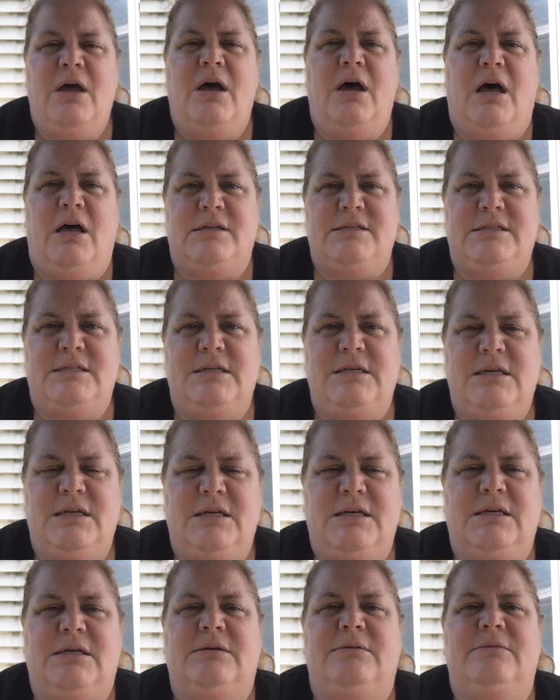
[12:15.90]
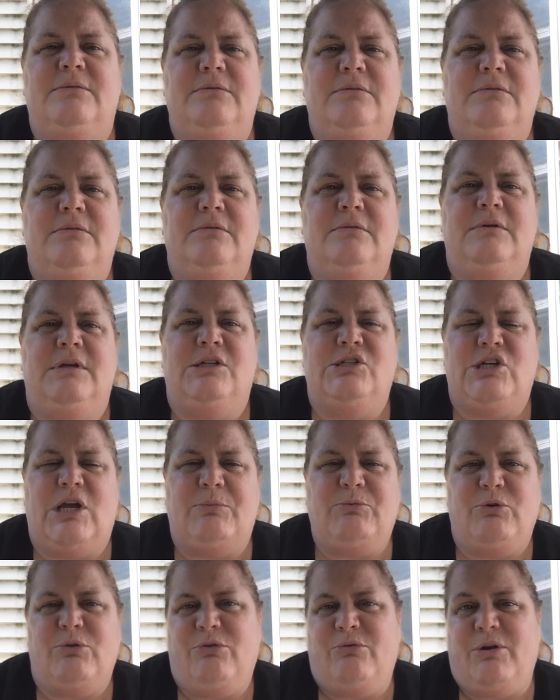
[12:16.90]
I'll see you in
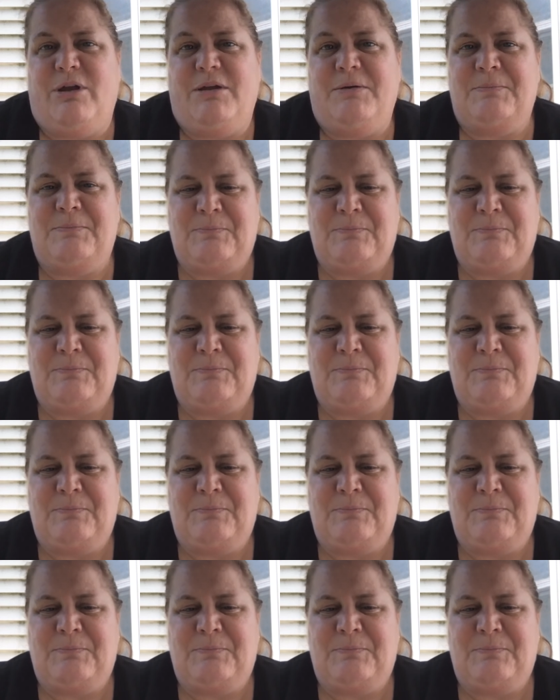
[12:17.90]
chapter 3.